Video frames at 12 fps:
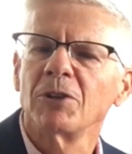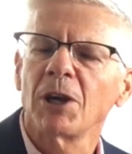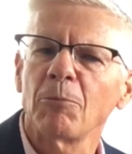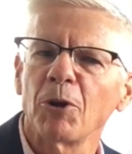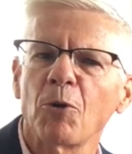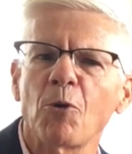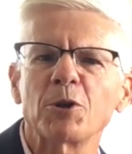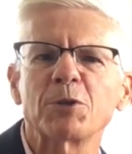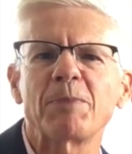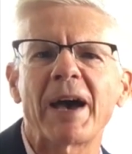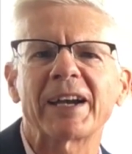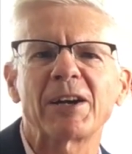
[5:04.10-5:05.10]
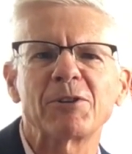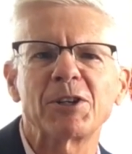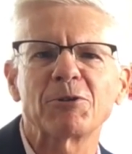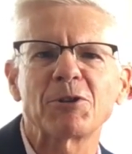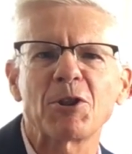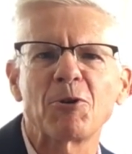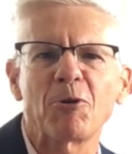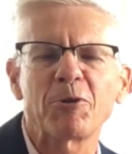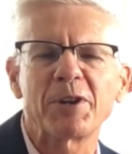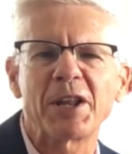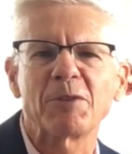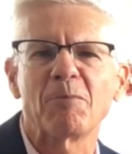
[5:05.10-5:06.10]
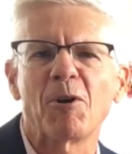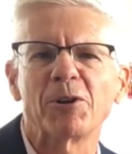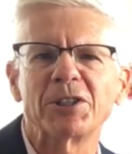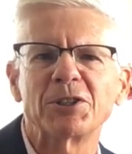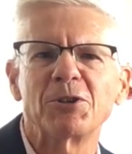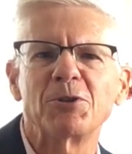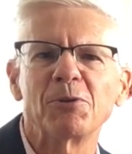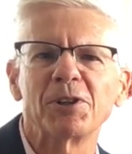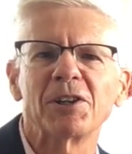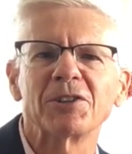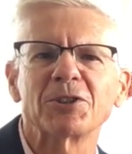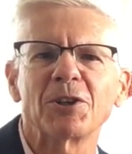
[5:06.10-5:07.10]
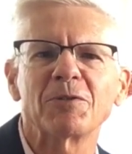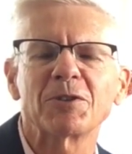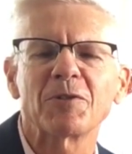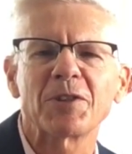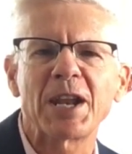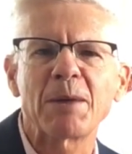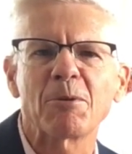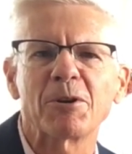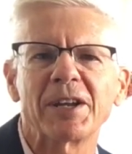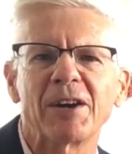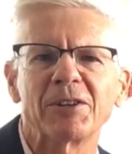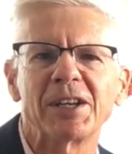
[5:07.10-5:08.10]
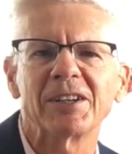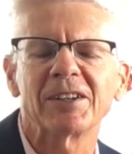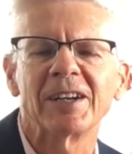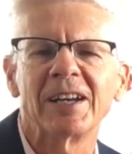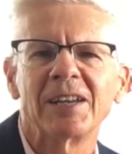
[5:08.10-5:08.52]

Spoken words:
come on horseback out here to the northern end of Malden to do a little service for the neighborhood out here.